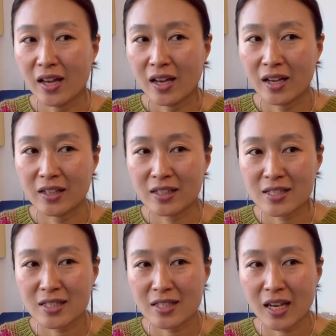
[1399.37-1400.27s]
and
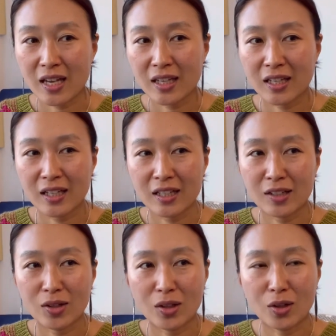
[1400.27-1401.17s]
it's taking
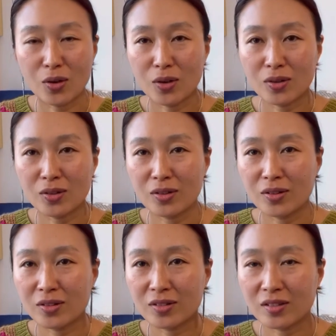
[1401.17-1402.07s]
a
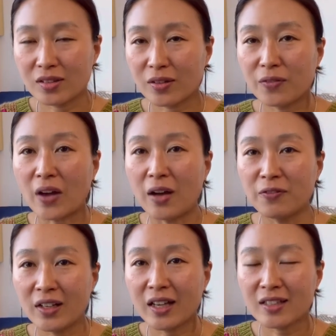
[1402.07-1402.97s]
long, I
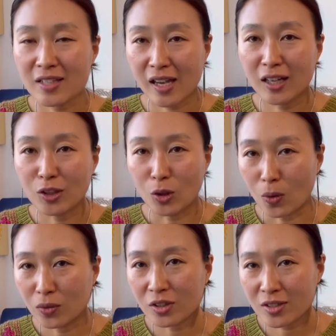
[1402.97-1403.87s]
feel like taking
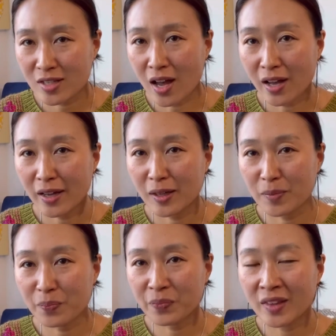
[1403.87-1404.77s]
longer
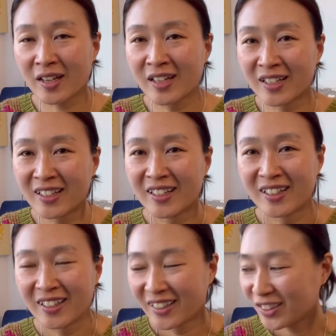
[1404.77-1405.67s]
time
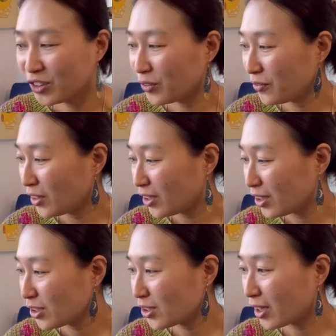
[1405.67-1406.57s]
to
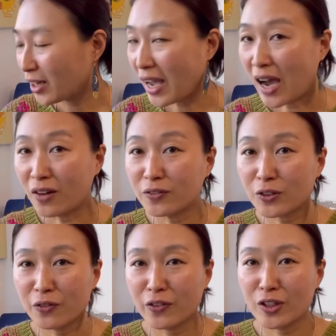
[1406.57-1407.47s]
finish. And
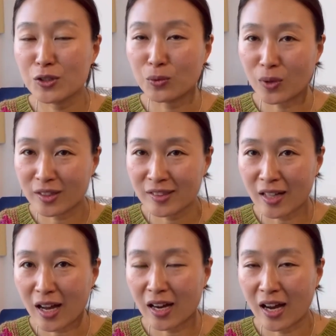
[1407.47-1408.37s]
after finishing one
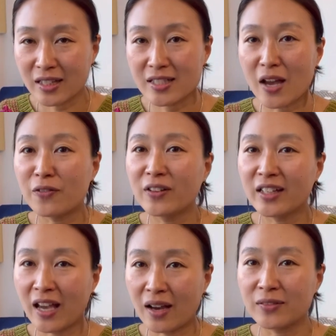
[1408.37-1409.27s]
sock, I
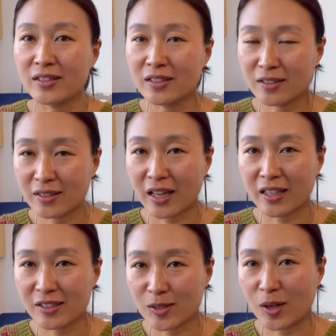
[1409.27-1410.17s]
definitely have a
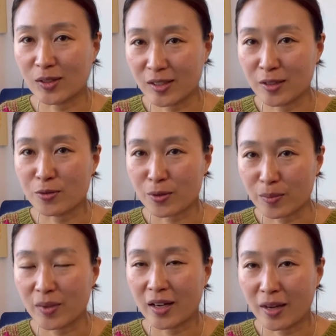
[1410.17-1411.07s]
second sock
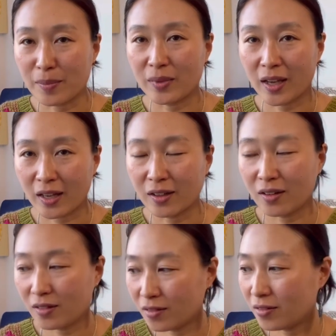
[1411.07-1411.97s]
syndrome, and I'm like,
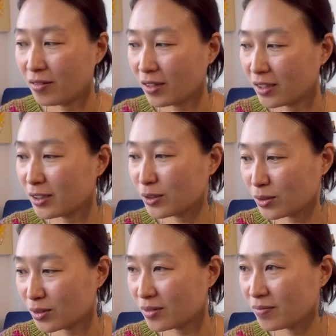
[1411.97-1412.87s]
oh, I need to